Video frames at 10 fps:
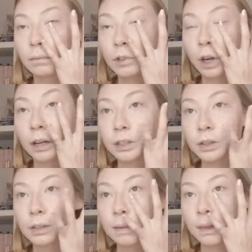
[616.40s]
Sorry, I just
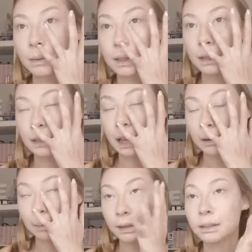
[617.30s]
saw something that was a little
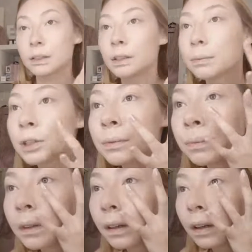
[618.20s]
unblended, so I'm just
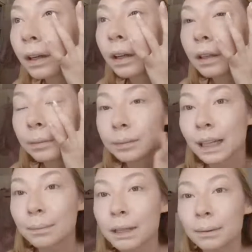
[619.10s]

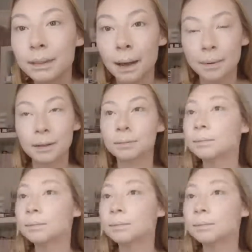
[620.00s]
tap, tap, tapping.